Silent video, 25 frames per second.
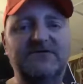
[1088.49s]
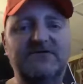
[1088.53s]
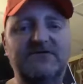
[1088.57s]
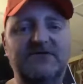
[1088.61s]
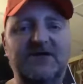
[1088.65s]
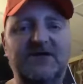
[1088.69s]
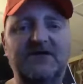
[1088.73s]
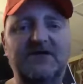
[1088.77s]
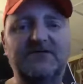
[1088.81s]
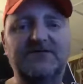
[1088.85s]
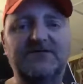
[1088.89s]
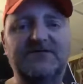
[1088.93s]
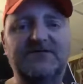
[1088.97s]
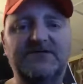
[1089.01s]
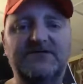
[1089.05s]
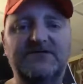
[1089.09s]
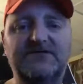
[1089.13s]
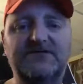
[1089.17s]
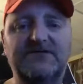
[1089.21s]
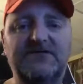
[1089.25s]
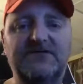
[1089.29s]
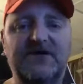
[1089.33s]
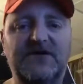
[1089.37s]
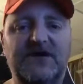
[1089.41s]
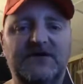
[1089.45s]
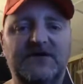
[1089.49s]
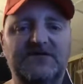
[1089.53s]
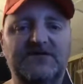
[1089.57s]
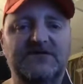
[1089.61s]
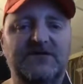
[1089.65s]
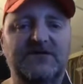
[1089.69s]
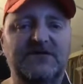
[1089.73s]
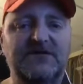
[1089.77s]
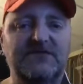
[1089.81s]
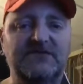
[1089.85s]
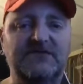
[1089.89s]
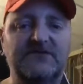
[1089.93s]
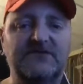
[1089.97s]
Douglas Jr., has
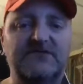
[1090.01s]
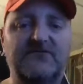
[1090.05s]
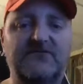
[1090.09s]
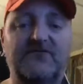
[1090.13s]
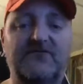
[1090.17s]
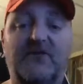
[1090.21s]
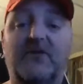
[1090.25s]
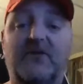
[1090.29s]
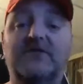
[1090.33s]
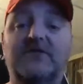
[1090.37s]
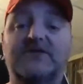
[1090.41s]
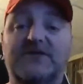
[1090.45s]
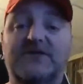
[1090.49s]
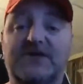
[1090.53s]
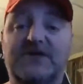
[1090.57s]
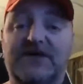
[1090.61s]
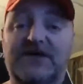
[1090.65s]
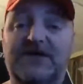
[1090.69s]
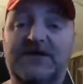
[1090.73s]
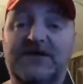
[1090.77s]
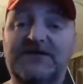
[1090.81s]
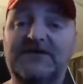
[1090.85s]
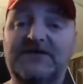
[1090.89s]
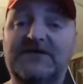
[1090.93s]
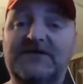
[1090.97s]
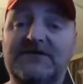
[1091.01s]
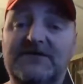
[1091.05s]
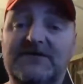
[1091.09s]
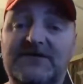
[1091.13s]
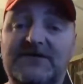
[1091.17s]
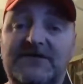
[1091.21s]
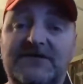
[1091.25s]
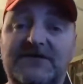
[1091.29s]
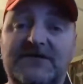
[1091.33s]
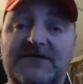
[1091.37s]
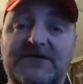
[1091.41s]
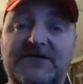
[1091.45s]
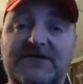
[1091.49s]
turned 4 today.
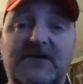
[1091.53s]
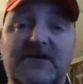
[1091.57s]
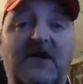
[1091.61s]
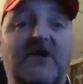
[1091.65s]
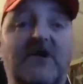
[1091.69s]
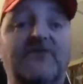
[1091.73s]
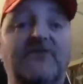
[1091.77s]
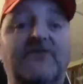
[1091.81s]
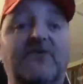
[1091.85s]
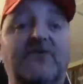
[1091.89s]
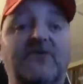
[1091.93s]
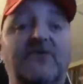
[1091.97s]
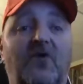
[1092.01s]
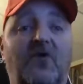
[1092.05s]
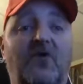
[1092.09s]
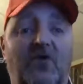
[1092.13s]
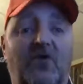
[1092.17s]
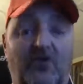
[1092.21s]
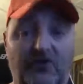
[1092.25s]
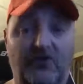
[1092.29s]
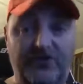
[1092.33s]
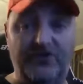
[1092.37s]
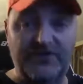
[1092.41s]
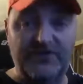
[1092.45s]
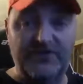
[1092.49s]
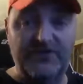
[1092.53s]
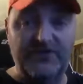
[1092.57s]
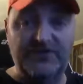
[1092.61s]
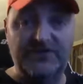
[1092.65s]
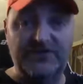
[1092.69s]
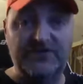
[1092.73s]
Now I feel older.